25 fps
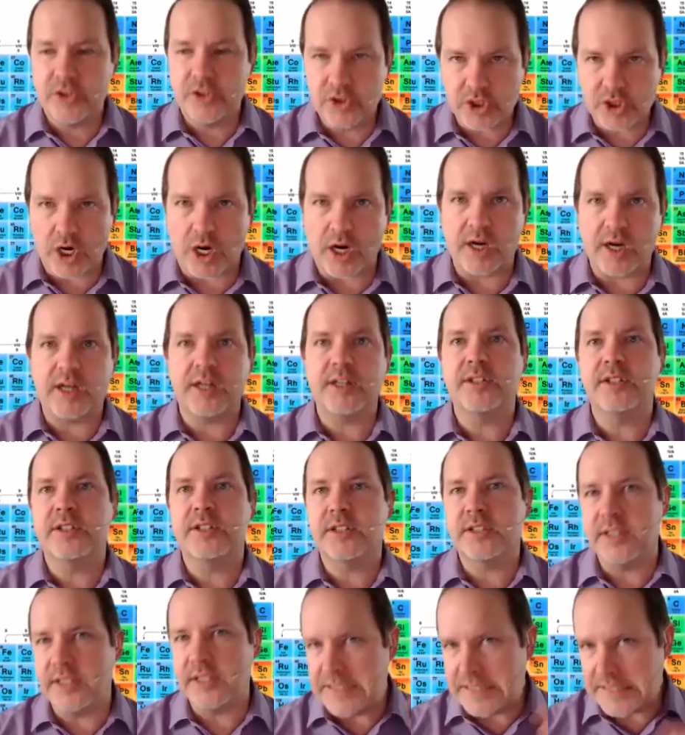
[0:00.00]

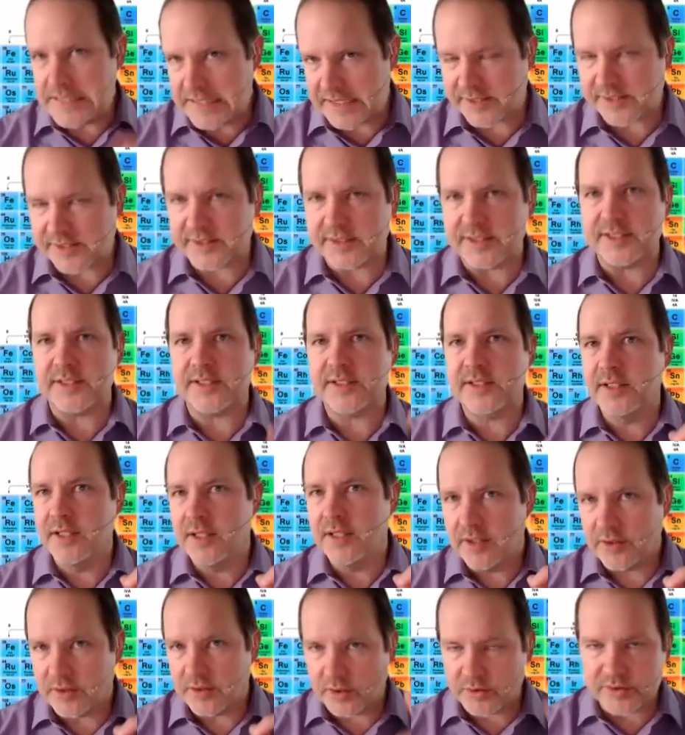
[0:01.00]
Charge and distance.
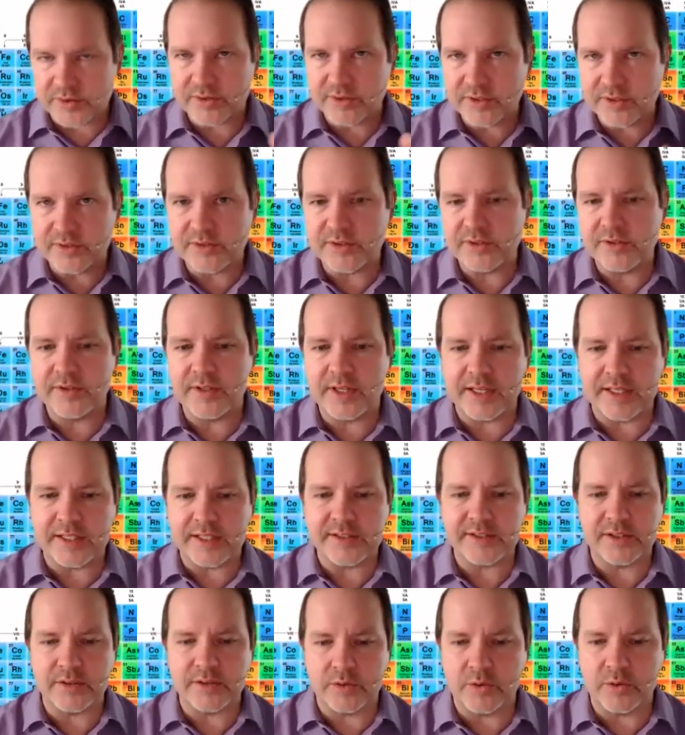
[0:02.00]
Those are the two
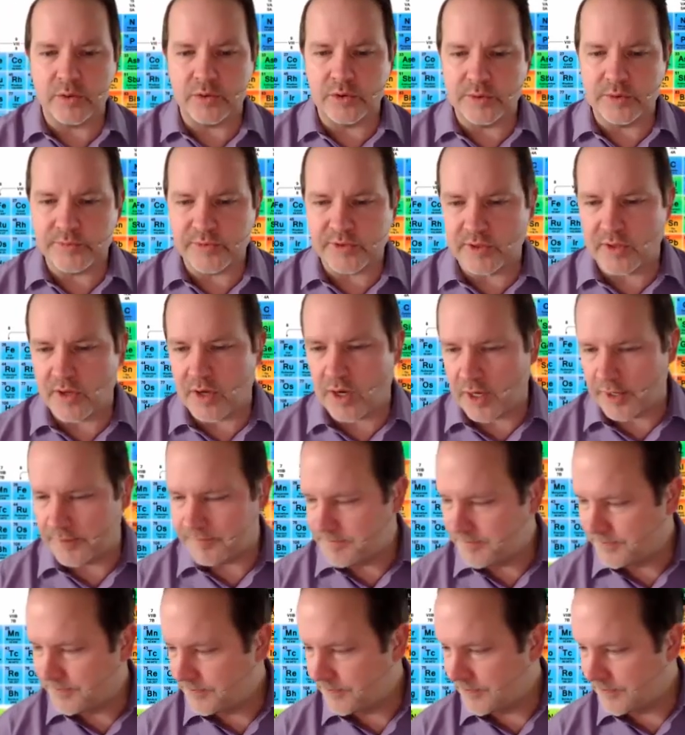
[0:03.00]
things in Coulomb's law.